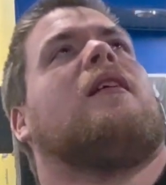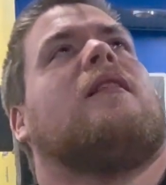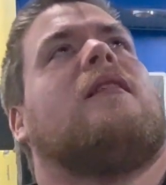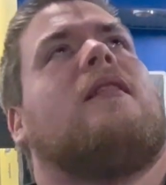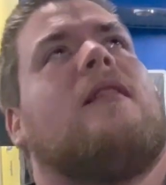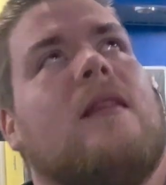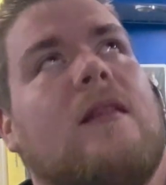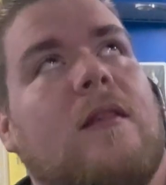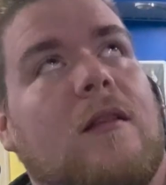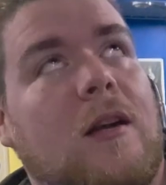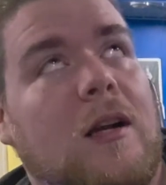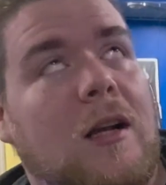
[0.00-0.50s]

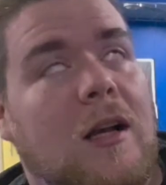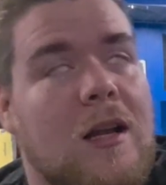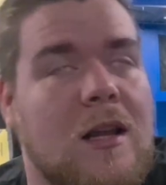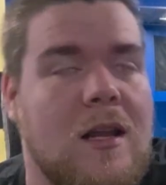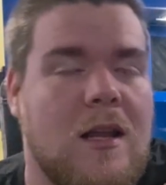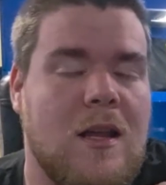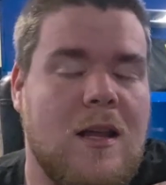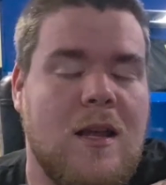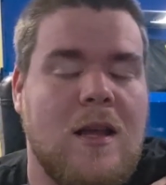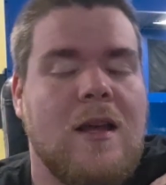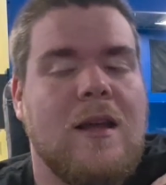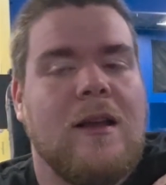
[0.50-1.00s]
considering
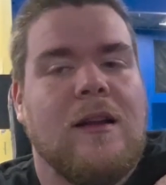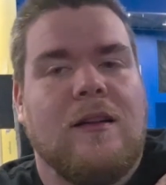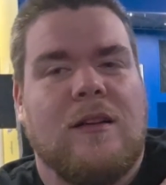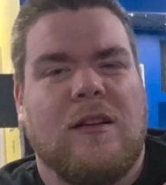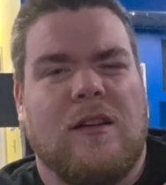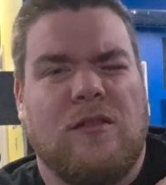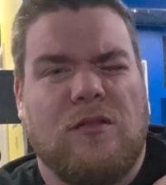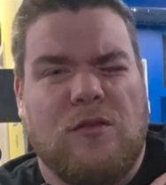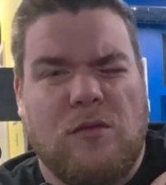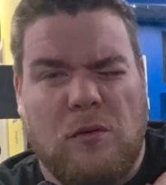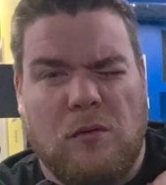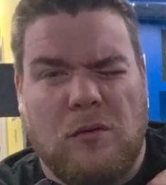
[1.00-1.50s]

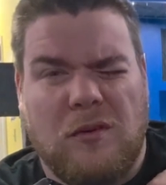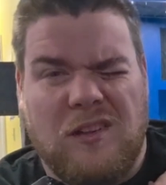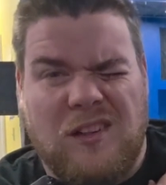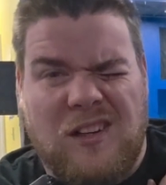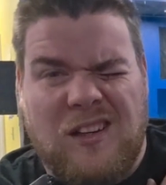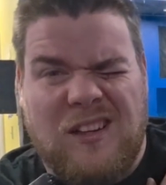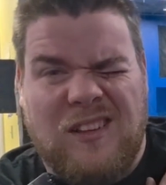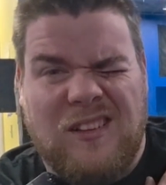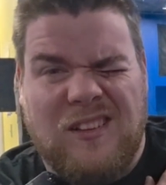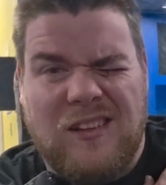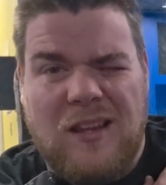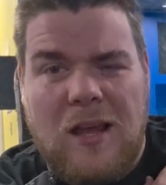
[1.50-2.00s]
the
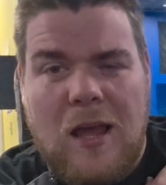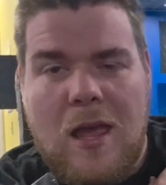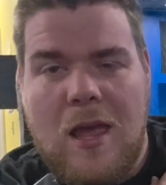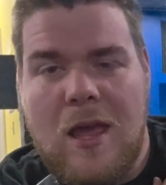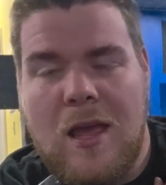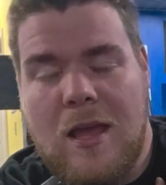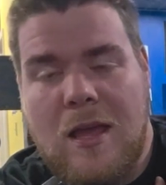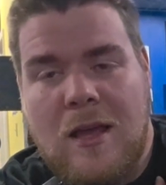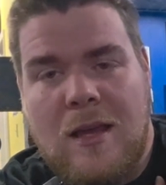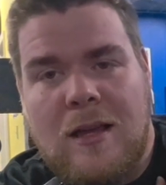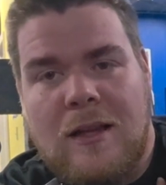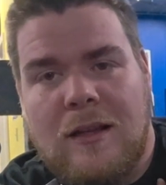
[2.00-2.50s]
shoulder is a
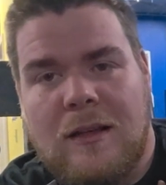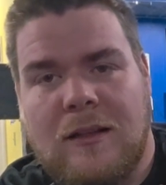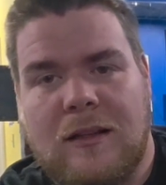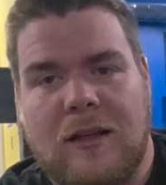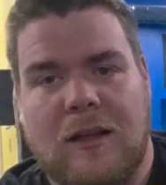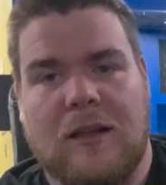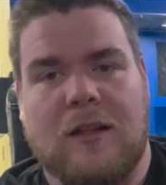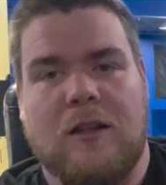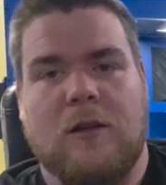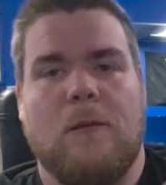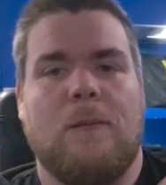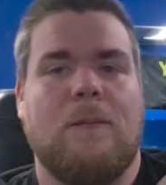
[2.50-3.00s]

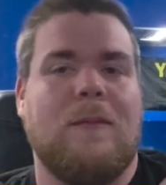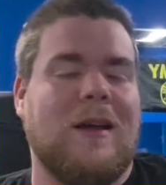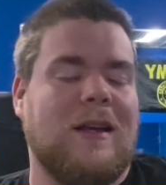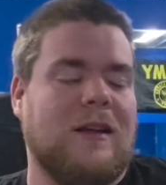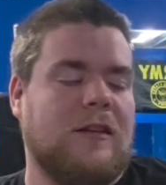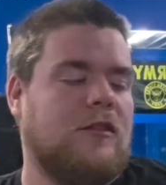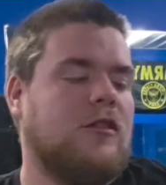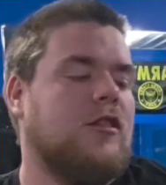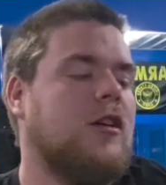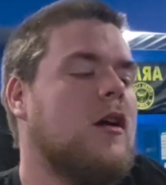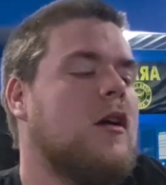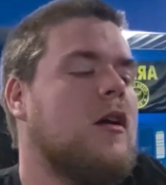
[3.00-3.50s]
little
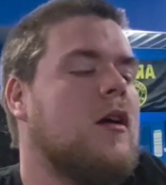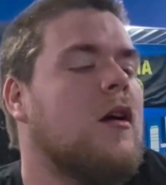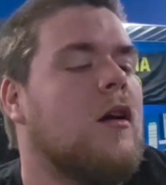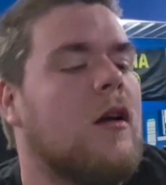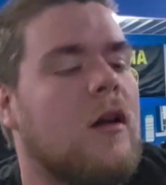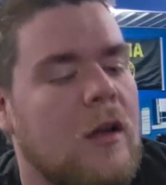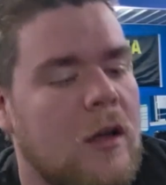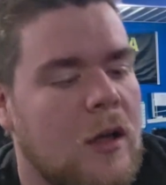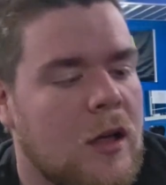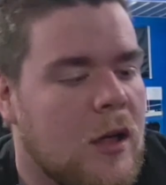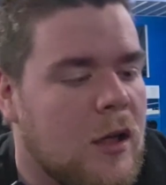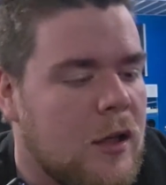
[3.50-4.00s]
pinch,
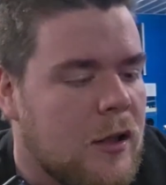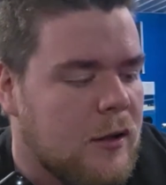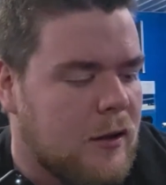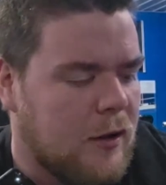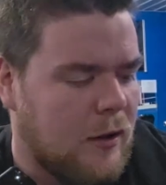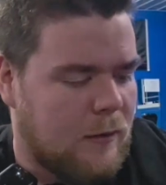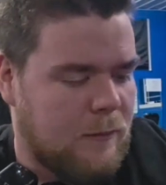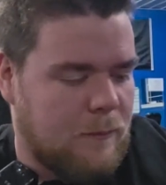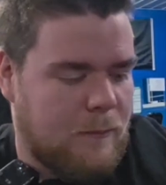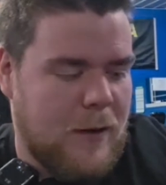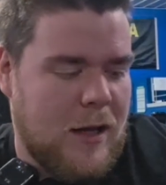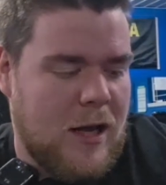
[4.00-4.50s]

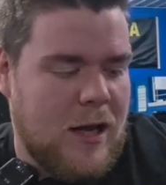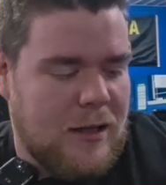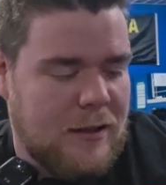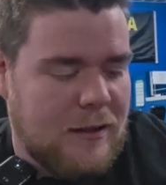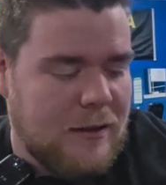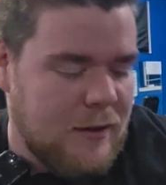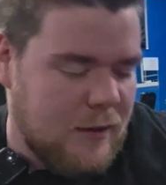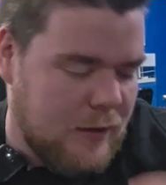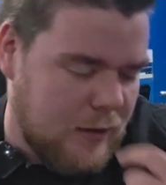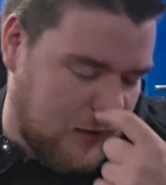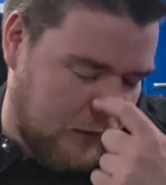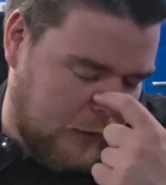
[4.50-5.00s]
nothing
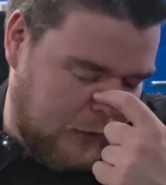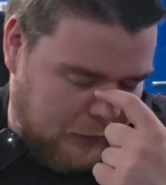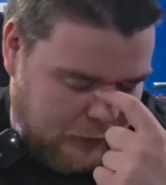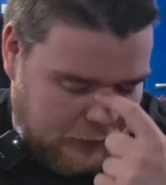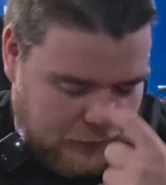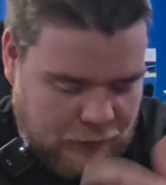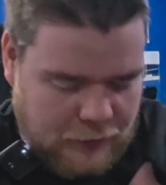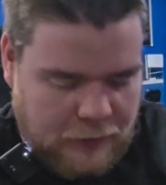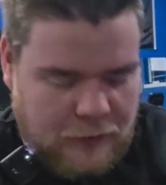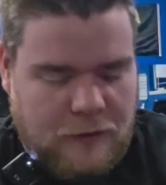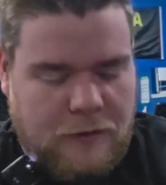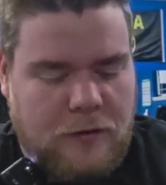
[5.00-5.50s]
bad,
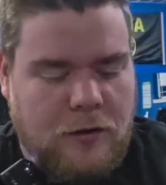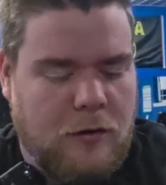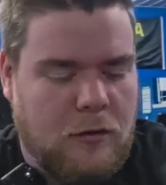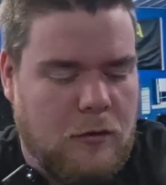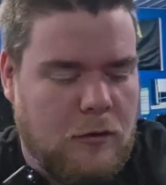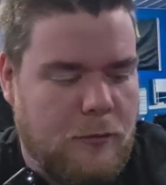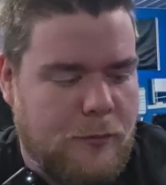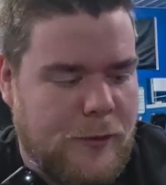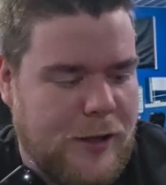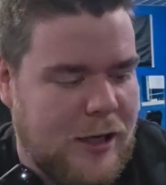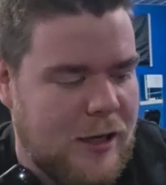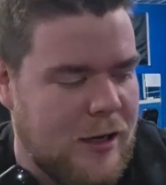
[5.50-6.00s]
nothing to
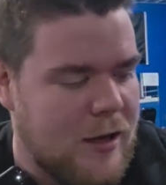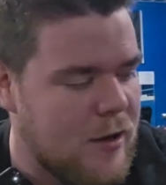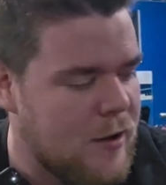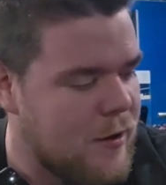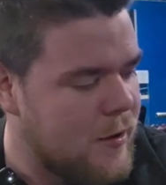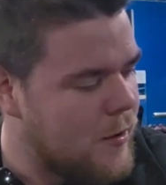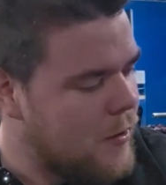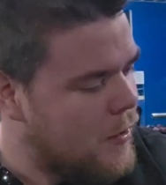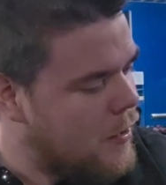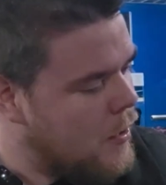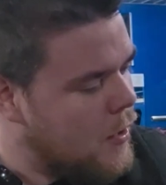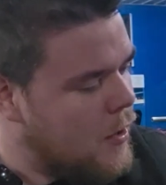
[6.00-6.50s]
deter me
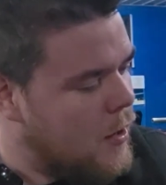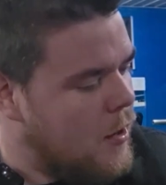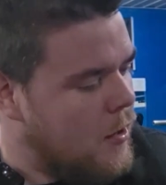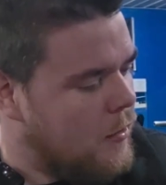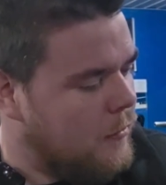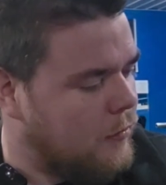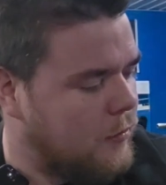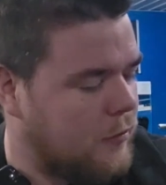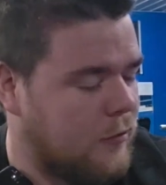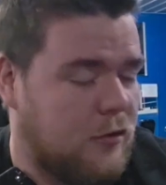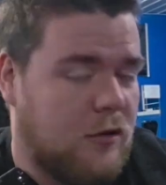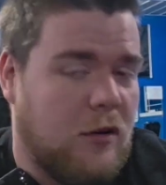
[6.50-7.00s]

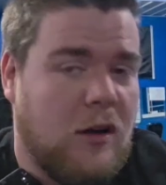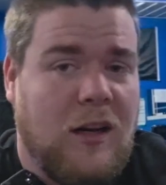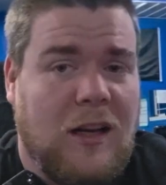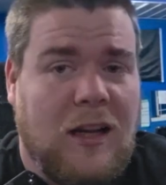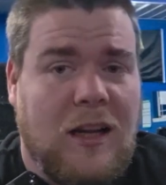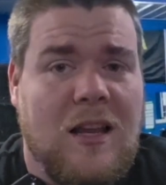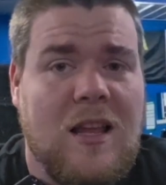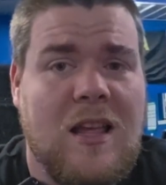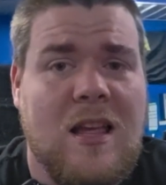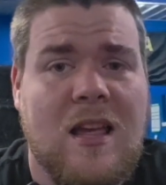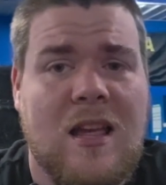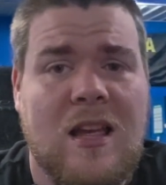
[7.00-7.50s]
from
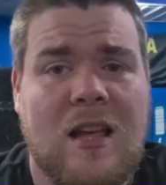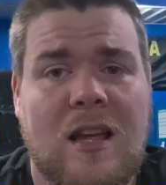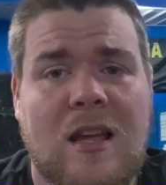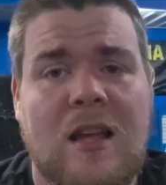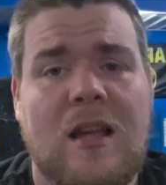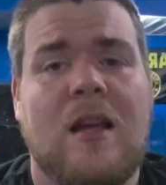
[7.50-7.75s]
training,